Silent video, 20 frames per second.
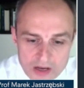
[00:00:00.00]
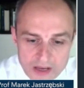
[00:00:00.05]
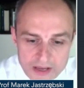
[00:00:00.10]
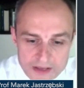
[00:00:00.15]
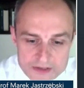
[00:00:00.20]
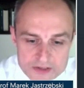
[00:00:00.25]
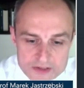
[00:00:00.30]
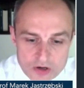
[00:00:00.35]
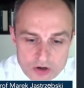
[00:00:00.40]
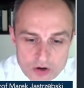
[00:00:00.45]

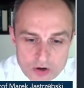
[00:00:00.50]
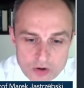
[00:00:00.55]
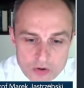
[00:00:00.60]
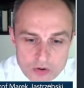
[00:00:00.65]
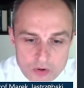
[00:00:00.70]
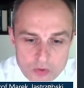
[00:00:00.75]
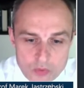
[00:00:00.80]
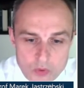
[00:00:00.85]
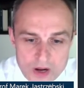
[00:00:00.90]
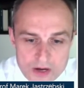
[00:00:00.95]
Okay,
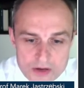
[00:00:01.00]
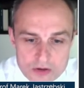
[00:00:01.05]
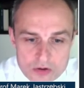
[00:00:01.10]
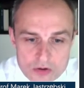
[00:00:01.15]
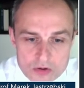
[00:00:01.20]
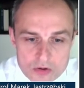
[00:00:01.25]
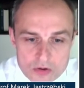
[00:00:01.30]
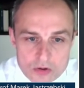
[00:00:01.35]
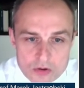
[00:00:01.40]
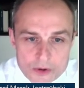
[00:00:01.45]
so okay, when
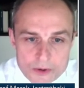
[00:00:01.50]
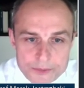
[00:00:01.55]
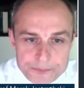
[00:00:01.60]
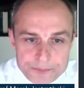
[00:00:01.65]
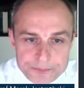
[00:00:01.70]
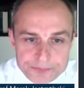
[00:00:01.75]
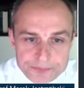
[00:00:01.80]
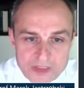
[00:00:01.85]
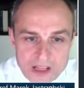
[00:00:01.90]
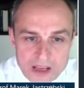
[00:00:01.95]
you so
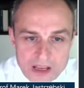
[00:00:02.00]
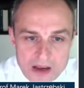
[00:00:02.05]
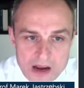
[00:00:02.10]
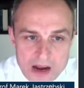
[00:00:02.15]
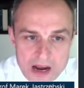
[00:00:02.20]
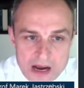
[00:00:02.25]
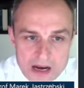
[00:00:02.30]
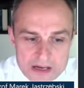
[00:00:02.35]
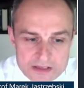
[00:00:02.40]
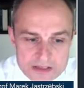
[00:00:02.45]
mm,
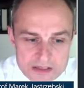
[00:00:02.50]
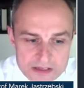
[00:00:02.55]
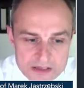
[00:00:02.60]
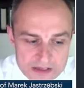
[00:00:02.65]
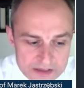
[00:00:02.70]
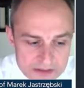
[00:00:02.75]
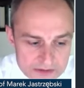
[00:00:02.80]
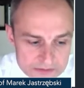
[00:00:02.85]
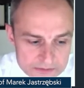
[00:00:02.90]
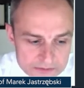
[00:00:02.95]
are
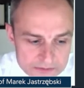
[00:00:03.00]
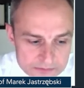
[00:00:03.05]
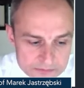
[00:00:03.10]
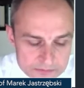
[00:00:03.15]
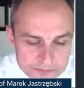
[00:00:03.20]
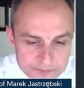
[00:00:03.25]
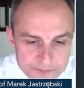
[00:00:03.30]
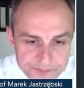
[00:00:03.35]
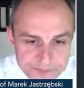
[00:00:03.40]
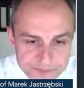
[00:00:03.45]
there,
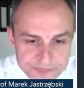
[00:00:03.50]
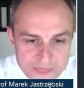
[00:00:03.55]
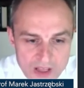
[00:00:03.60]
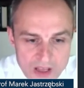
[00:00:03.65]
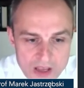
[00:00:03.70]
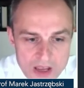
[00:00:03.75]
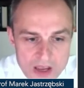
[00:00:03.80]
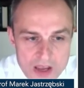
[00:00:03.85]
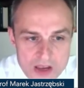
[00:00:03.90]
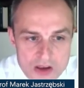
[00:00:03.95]

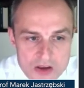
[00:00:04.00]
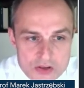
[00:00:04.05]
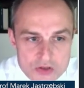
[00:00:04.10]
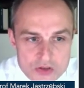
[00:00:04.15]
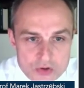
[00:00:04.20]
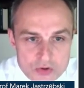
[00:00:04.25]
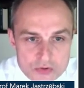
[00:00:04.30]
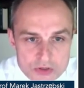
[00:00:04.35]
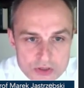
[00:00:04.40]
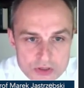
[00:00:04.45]
uh,
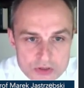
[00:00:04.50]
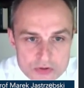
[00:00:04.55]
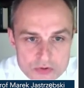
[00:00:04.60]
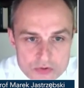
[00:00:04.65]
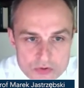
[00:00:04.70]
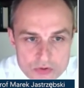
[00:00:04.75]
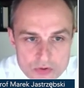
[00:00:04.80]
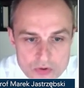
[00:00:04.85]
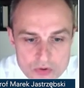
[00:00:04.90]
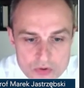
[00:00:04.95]
you need
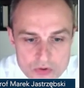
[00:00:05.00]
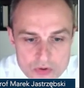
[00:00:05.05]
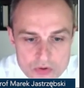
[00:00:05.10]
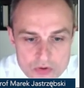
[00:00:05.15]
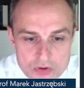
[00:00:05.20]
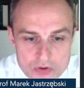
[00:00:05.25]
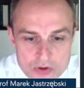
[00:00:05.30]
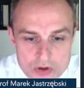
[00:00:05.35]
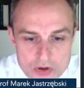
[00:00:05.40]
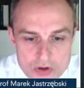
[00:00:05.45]
to
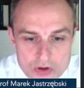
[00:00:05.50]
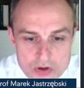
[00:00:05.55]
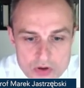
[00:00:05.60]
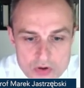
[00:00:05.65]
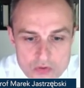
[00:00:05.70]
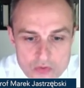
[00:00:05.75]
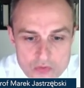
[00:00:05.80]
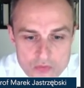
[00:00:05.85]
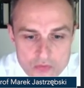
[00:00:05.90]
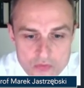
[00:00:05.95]
uh,
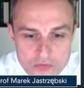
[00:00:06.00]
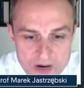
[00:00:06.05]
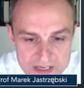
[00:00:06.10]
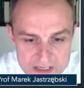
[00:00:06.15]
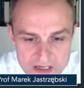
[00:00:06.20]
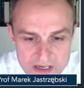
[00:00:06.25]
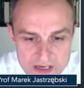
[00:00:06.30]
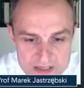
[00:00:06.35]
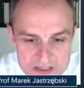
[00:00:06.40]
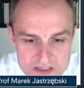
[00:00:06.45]

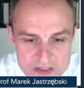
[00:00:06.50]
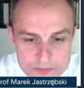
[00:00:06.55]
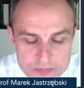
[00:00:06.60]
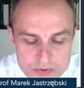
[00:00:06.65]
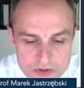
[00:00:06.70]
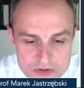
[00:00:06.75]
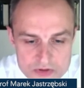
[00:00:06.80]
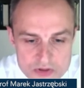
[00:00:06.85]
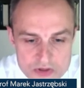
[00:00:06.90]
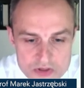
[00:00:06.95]
finalize the
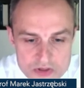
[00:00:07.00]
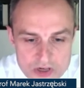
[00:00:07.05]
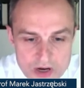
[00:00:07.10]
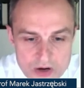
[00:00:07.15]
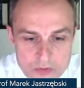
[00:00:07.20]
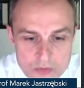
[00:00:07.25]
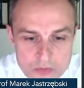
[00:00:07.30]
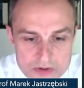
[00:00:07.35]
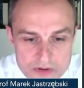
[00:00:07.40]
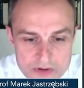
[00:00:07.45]
procedure
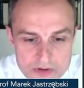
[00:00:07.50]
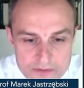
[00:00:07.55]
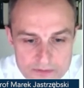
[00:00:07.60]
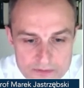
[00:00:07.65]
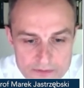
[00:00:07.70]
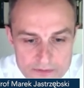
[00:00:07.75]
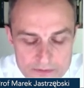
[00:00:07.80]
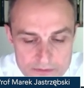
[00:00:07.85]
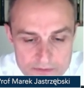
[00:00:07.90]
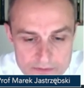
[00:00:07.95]
with the
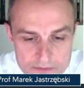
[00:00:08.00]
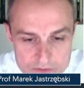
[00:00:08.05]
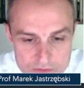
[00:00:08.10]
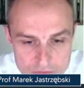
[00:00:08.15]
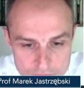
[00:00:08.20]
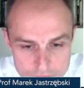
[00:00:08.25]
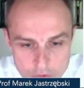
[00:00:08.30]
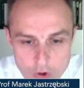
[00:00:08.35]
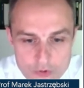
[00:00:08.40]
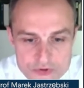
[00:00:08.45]

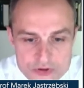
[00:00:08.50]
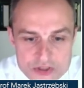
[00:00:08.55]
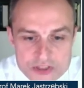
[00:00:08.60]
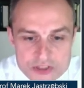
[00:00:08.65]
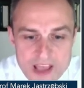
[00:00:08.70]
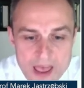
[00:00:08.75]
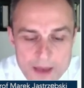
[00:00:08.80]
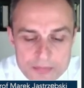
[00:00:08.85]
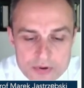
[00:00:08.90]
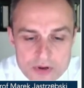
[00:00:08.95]
fourth
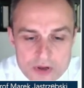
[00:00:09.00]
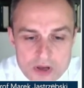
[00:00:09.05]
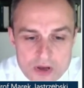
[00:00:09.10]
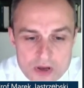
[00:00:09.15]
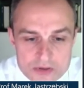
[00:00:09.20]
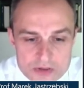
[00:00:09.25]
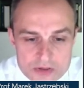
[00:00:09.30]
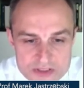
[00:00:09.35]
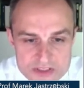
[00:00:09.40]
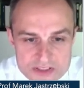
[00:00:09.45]
step,
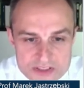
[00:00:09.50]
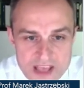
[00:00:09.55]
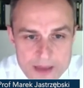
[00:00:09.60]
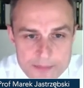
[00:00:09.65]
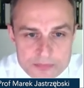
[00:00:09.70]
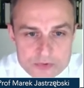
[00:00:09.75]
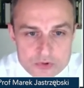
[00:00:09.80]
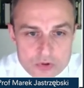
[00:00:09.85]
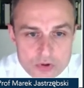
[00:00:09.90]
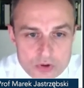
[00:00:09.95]
the
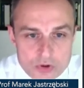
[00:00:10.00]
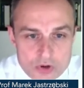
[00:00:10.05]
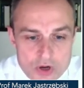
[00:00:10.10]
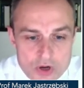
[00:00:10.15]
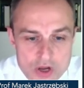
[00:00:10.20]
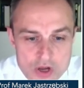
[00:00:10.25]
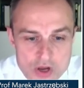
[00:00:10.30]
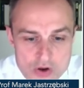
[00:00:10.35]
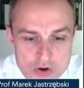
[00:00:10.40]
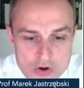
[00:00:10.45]
step
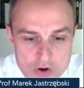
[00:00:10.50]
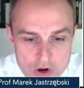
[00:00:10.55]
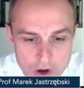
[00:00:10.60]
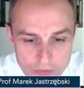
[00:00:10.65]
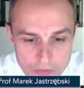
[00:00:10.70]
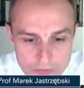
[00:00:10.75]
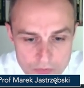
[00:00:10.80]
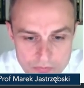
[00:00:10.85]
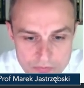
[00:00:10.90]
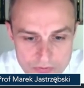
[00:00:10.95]
to
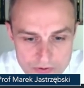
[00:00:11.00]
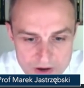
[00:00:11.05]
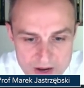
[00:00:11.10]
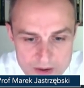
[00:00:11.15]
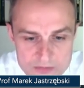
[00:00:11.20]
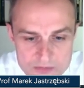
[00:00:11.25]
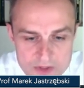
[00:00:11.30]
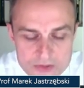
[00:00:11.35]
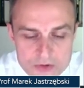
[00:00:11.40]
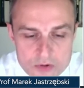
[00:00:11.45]

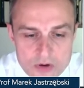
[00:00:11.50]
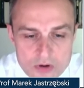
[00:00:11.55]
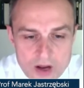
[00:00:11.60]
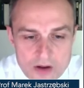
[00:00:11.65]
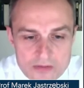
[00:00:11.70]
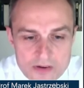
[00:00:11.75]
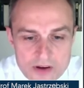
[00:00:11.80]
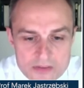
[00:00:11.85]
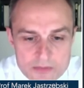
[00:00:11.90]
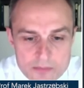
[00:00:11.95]
confirm that
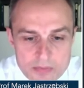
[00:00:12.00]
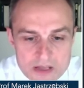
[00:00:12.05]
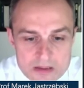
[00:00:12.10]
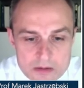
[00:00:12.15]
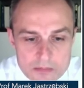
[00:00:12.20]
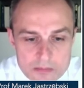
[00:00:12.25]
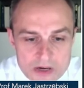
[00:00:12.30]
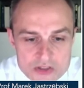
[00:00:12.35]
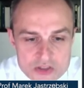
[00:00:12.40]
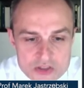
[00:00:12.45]
you have left
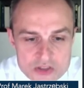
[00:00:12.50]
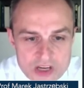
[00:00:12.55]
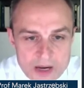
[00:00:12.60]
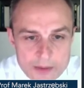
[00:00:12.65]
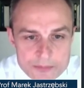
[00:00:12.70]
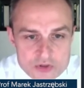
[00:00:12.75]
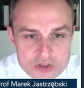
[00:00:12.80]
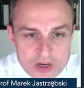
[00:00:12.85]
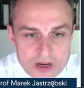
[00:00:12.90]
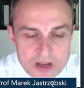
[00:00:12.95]
bundle branch
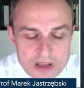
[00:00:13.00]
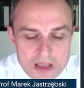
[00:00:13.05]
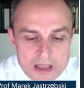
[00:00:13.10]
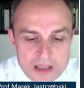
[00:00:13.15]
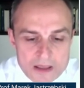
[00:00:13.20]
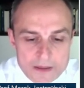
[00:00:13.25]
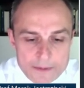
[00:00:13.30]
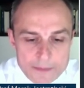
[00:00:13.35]
capture.